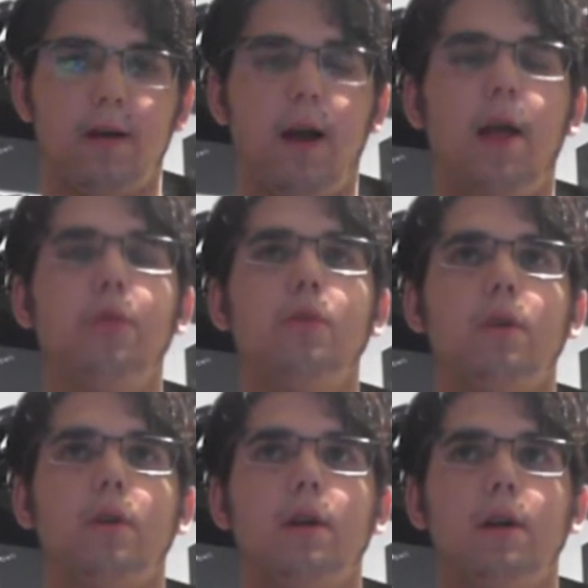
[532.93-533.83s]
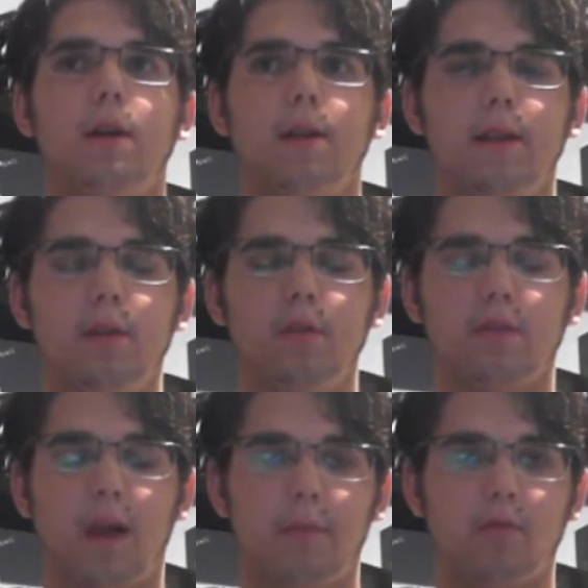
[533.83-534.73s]
I thought he
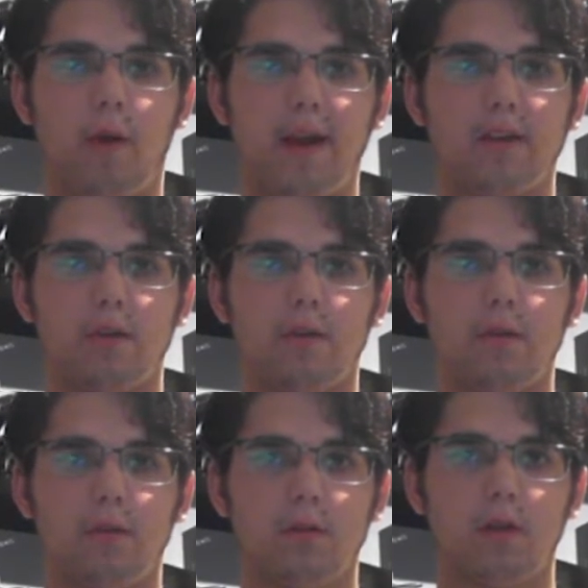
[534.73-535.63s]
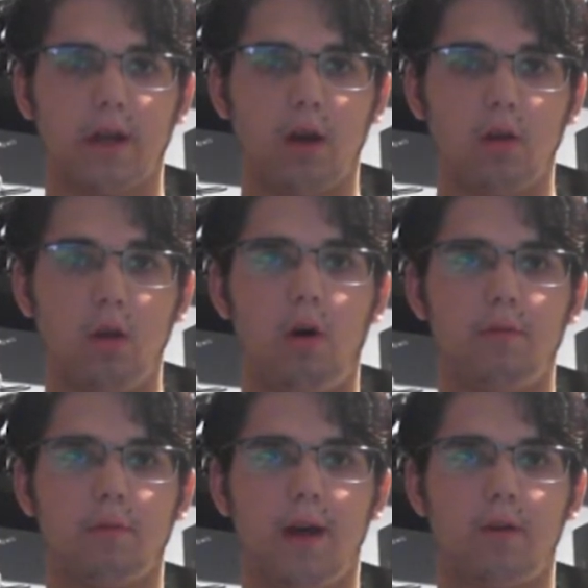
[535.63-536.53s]
was upgraded like a lot
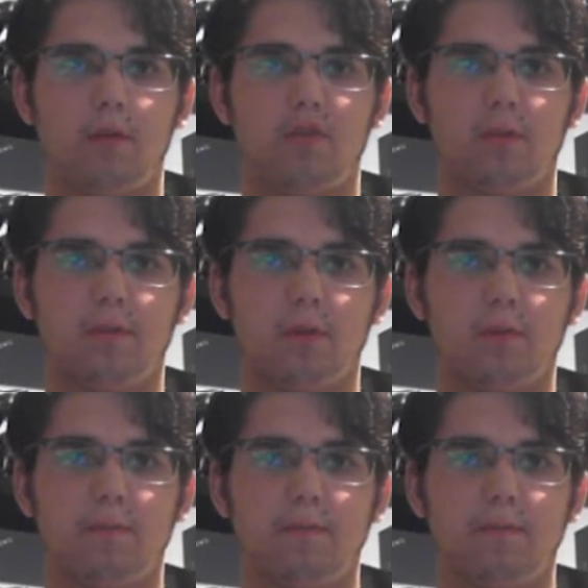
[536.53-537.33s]
from that original film.